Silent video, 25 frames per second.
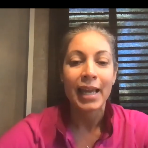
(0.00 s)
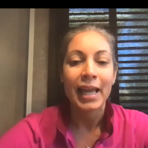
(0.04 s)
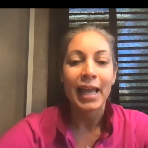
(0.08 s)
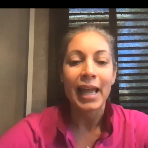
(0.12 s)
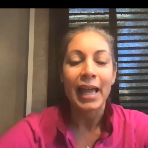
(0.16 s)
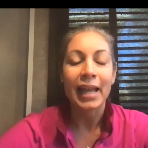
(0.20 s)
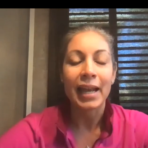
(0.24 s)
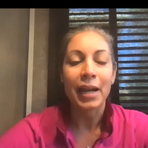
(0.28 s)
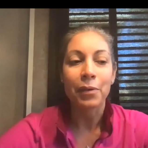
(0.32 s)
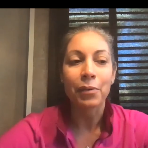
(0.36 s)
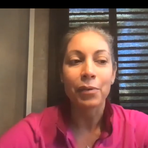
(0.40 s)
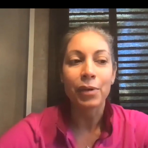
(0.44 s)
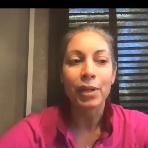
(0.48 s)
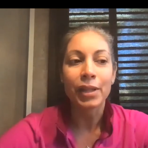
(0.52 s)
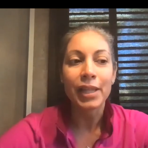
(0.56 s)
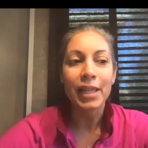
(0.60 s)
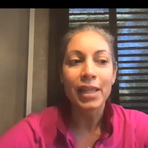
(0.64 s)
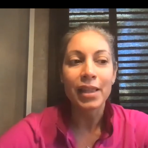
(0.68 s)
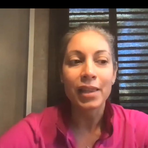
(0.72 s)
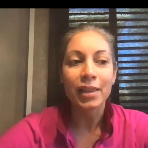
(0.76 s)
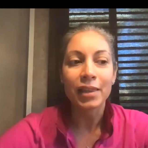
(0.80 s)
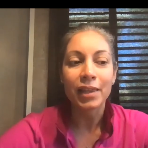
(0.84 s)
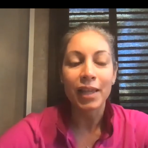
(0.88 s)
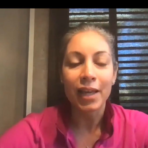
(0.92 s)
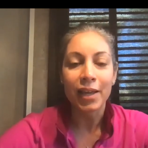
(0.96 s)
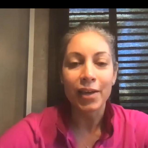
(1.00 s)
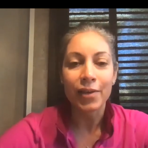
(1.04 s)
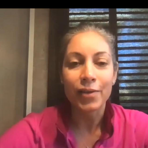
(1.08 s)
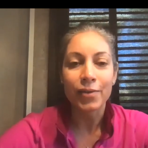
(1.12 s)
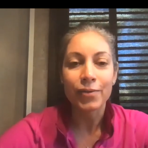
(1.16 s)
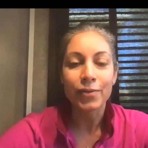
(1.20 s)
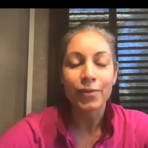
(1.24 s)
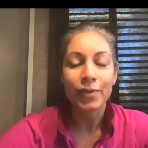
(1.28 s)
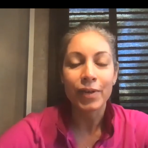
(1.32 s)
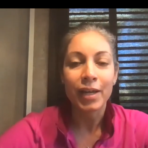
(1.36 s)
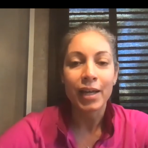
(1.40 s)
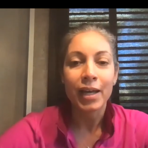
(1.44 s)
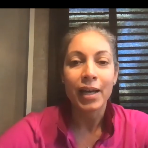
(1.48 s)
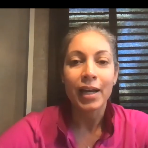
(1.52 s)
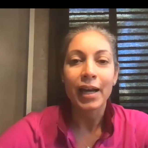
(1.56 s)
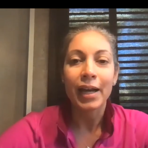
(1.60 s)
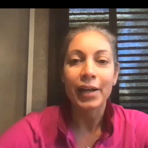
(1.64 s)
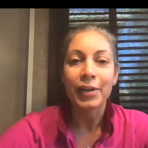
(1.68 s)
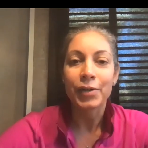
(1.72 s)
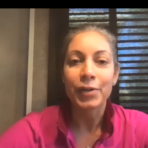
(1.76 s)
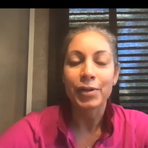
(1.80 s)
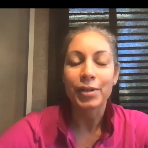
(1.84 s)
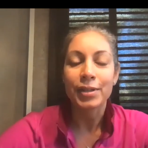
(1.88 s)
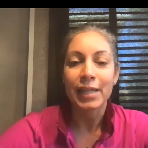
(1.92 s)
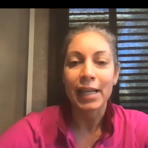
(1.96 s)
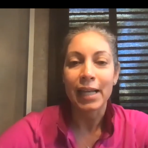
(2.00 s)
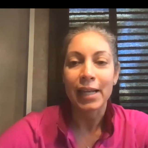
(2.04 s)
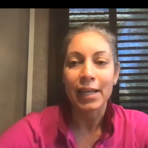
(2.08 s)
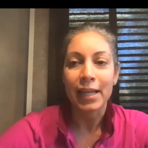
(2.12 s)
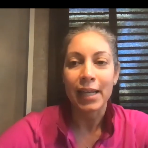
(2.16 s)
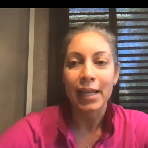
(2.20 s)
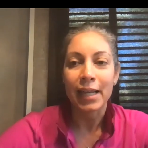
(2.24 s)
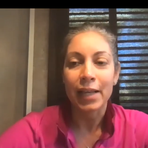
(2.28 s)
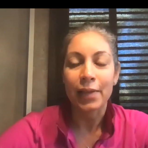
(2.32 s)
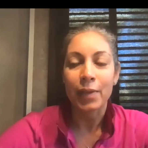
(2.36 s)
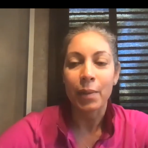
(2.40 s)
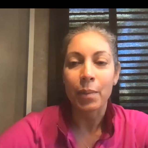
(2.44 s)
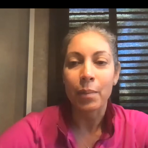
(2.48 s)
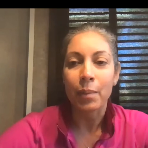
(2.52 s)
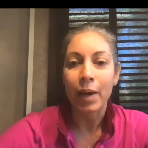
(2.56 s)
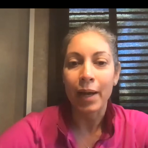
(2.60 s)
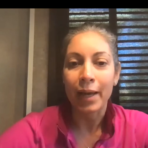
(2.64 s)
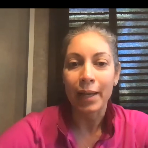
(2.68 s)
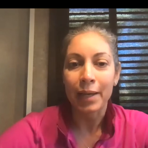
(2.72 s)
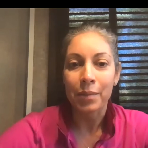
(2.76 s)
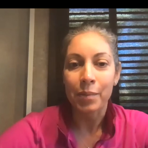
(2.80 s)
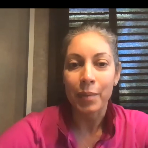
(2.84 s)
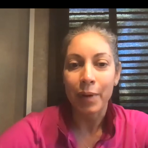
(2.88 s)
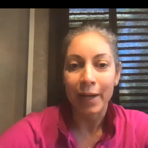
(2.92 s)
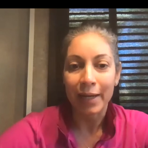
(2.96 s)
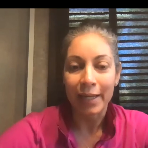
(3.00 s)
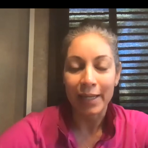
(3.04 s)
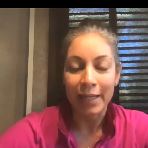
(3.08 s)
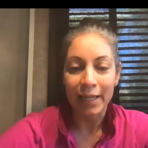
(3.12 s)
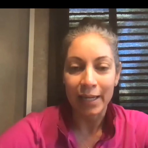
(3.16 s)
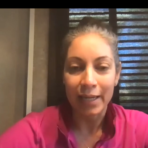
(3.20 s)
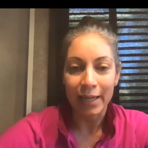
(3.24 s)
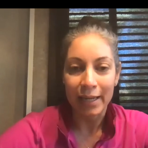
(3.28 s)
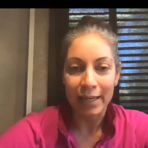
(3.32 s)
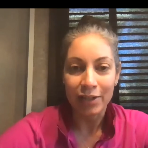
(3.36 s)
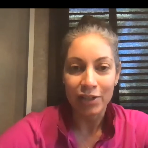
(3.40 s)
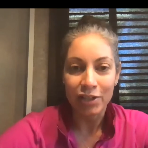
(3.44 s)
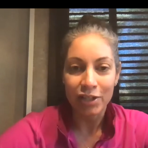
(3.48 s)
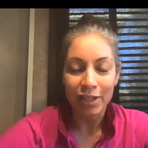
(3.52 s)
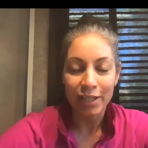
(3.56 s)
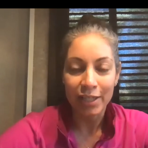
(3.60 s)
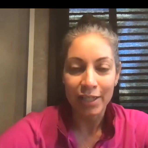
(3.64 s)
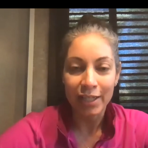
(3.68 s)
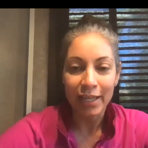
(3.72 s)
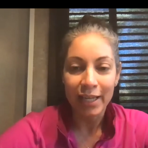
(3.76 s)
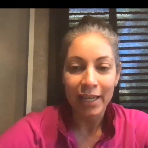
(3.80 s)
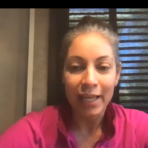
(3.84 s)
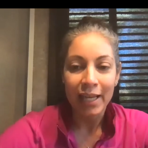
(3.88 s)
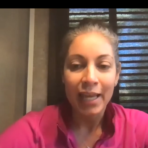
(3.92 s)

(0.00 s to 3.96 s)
and I really love understanding the mind-body connection